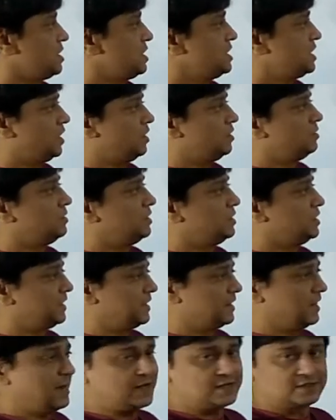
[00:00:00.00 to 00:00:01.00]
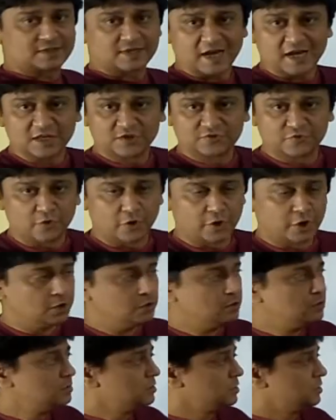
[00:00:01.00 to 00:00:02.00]
Now, a little exercise for
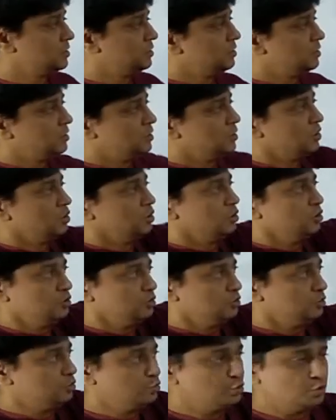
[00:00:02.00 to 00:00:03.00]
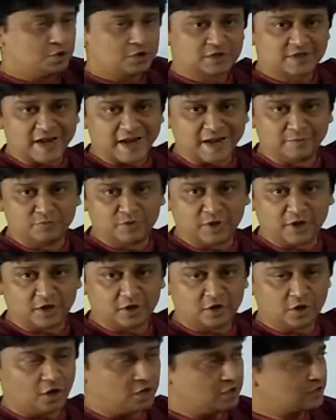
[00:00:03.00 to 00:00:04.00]
you. Do the same thing
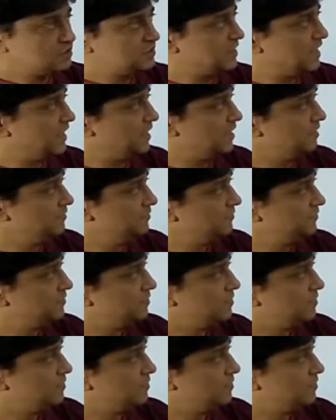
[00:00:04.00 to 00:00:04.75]
yourself